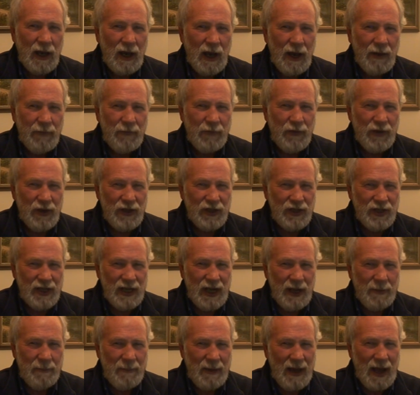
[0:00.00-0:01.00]
I've
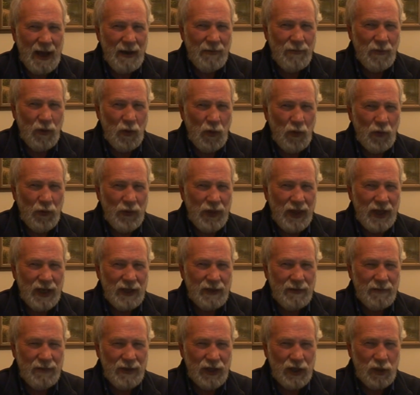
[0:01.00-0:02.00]
risen above all
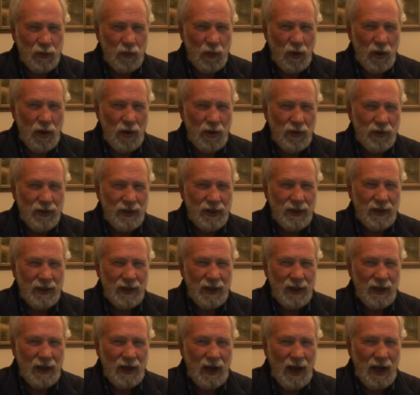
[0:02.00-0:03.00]
things of this world.
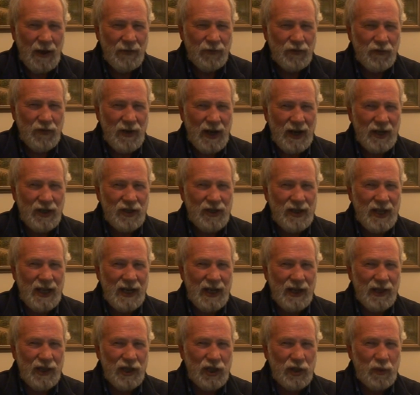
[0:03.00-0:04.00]
I've
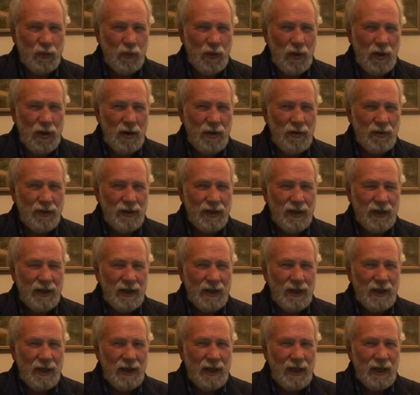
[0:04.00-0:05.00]
transcended this world.
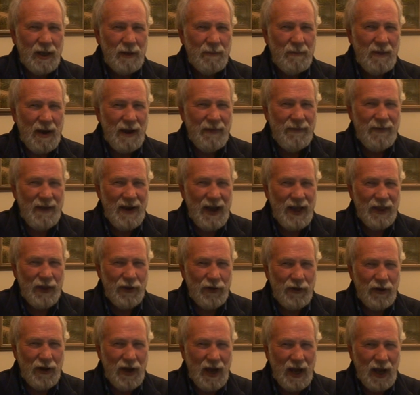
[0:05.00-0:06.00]
My
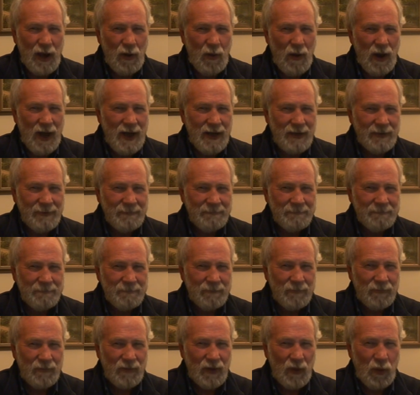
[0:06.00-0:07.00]
Father and I are one.
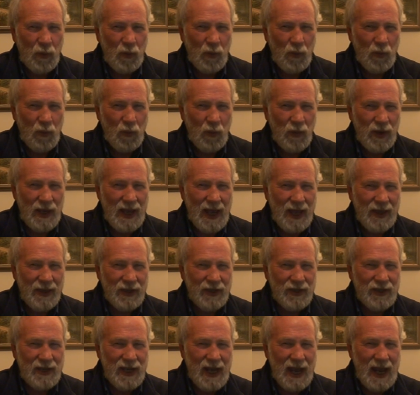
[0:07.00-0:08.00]
We are
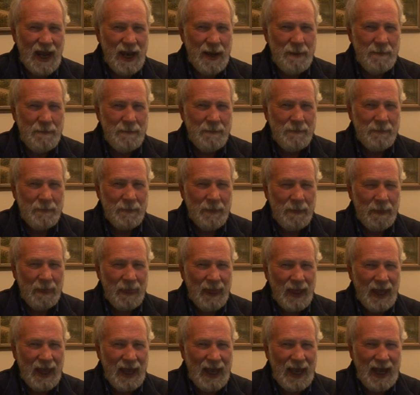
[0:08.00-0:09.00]
the same.
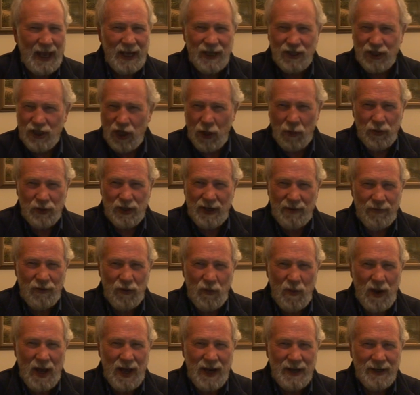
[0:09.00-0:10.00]
And so is
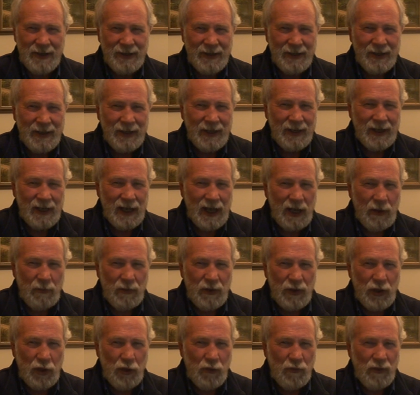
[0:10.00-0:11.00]
everyone. And
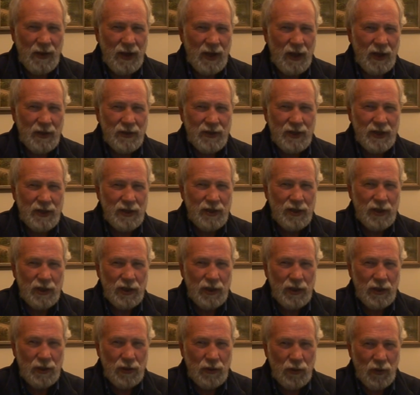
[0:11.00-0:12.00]
when you realize this,
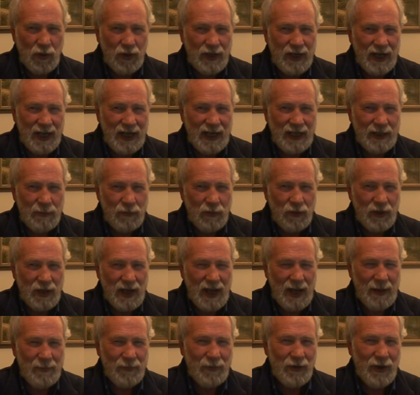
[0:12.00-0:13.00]
your kingdom will
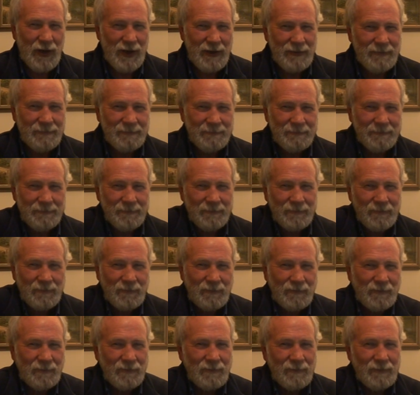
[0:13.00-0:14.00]
come, right?
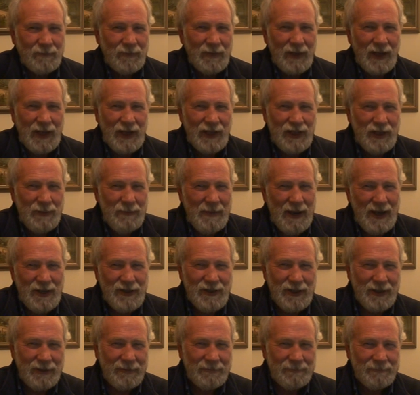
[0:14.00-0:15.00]
It's
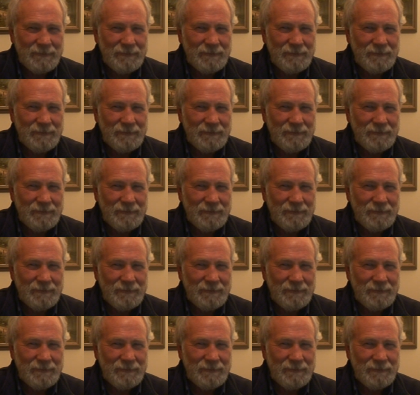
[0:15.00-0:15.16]
amazing.